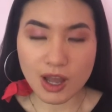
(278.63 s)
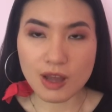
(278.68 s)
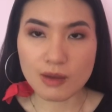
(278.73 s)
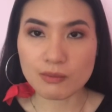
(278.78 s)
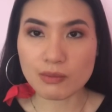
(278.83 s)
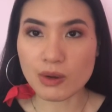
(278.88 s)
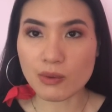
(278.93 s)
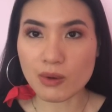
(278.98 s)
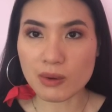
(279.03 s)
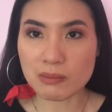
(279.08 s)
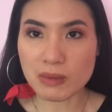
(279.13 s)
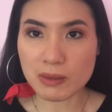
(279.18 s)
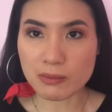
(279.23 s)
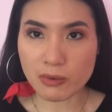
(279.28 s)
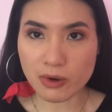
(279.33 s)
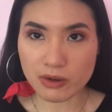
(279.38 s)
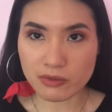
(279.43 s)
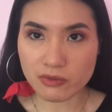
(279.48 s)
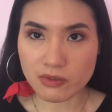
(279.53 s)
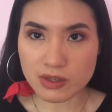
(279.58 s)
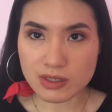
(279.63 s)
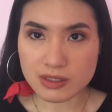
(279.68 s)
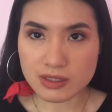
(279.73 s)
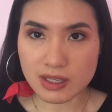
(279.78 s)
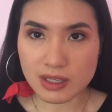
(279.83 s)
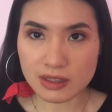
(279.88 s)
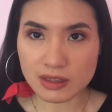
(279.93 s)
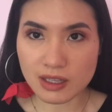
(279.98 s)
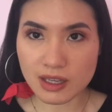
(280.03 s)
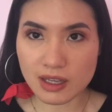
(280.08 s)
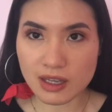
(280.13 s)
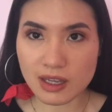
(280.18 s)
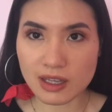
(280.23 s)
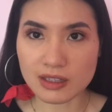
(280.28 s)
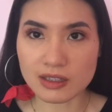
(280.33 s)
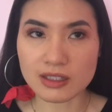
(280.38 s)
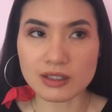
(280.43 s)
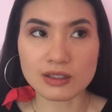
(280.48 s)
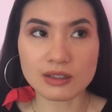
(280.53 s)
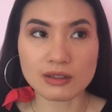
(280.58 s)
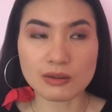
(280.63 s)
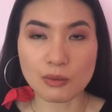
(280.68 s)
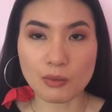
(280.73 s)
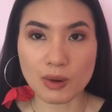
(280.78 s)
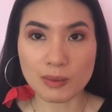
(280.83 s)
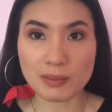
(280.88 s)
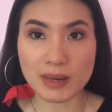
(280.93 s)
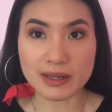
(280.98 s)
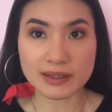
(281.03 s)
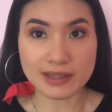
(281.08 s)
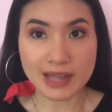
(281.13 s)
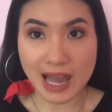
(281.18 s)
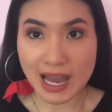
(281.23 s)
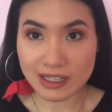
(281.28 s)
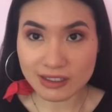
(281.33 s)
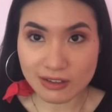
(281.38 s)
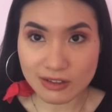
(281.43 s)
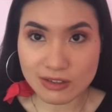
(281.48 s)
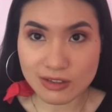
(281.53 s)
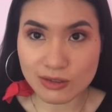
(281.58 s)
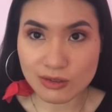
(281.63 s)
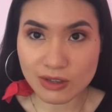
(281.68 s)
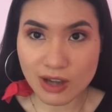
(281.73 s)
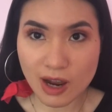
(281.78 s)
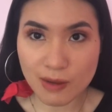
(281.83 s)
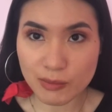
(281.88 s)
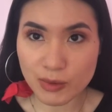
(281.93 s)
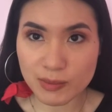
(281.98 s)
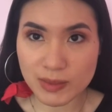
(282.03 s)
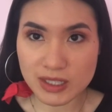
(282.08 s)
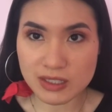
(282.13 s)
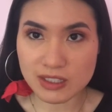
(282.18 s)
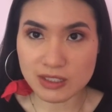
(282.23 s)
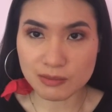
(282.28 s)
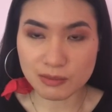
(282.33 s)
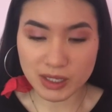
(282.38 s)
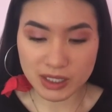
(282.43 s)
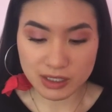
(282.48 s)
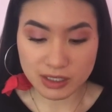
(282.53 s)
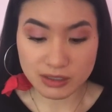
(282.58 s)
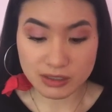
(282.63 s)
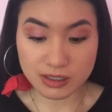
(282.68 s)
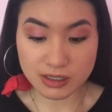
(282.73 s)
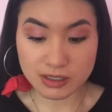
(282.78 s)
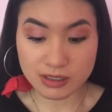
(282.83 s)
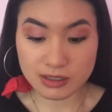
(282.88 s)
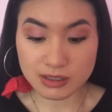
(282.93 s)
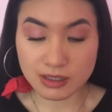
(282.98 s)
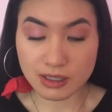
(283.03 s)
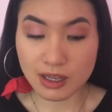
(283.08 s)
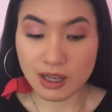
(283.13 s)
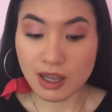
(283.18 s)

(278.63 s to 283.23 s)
But when my boyfriend said that, and then when my dad also complimented my earrings,